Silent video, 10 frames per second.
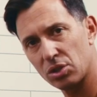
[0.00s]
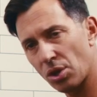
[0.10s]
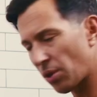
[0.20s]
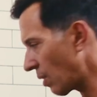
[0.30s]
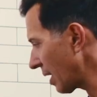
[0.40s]
the
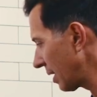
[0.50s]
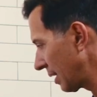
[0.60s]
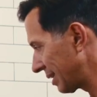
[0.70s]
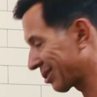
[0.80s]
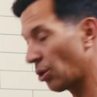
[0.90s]
shot away.
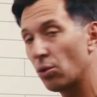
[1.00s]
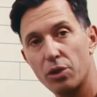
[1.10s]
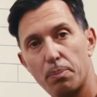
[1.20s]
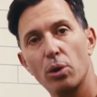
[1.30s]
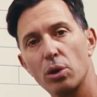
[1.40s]
It's called
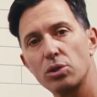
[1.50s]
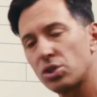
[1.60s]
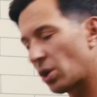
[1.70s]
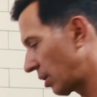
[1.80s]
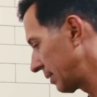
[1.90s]
the Purge
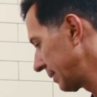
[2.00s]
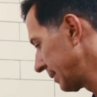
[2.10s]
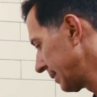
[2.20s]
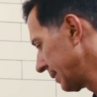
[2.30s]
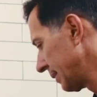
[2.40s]
Shot.
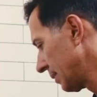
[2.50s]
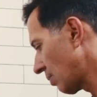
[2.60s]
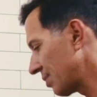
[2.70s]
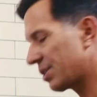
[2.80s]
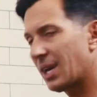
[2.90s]

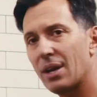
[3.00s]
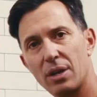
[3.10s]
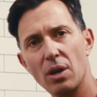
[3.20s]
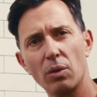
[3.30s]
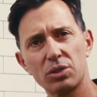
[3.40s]
Once again, I
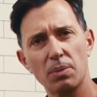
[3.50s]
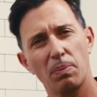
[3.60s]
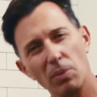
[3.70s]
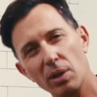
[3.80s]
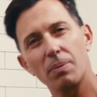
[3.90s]
know it's a
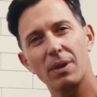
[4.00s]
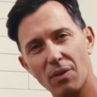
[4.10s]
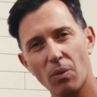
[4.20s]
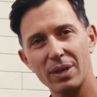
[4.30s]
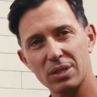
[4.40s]
little bit of
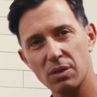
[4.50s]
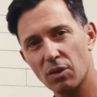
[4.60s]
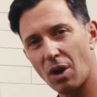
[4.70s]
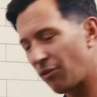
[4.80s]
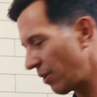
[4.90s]
a waste of
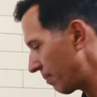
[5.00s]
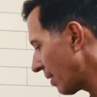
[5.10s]
coffee,